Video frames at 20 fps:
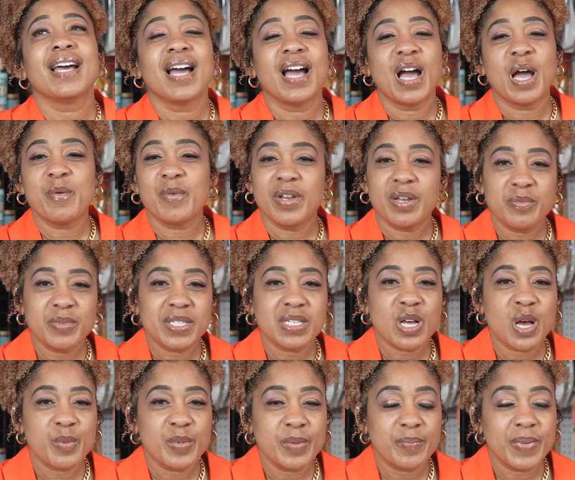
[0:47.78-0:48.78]
Hi, my name is
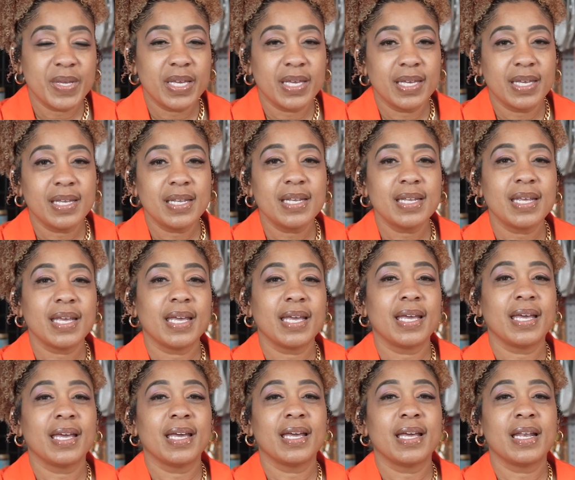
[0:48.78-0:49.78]
Tommie Pinn,
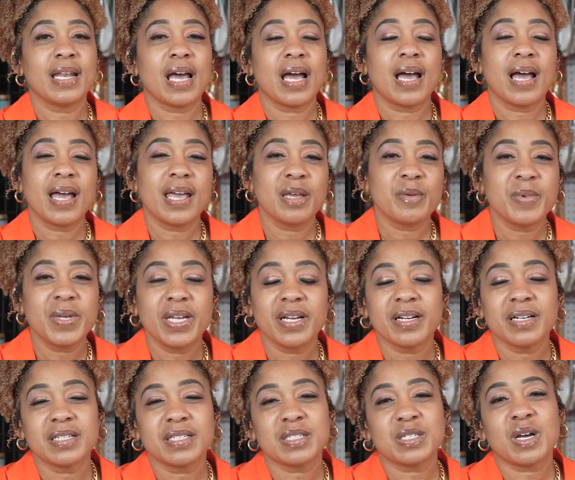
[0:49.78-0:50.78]
and I am
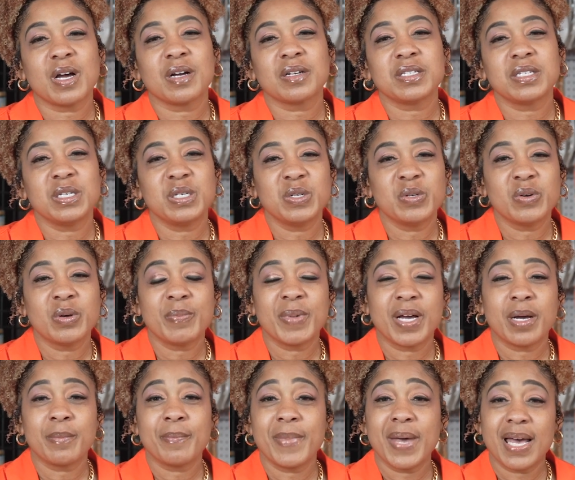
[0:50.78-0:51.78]
here to talk to you
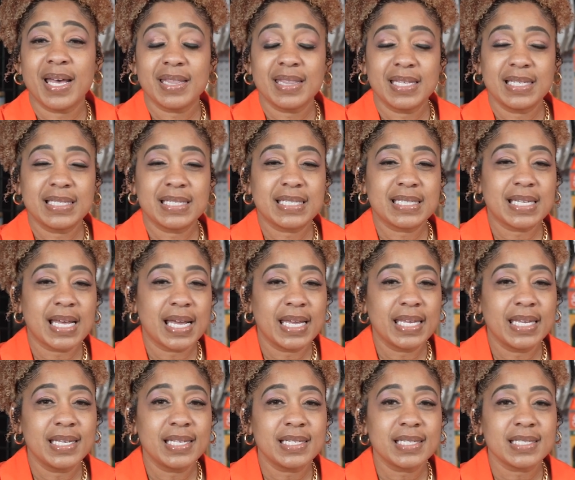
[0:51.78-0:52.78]
about math and
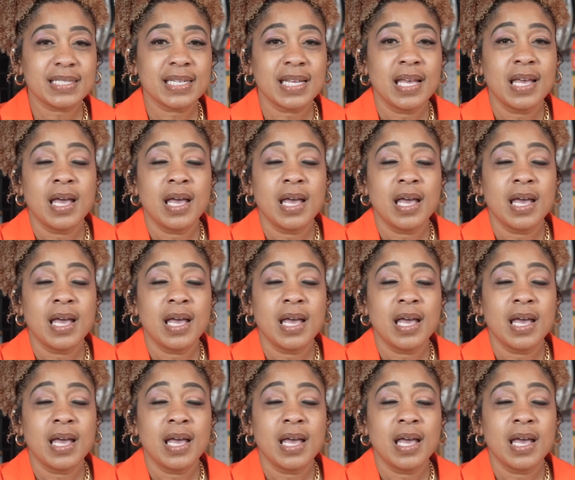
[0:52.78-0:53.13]
science.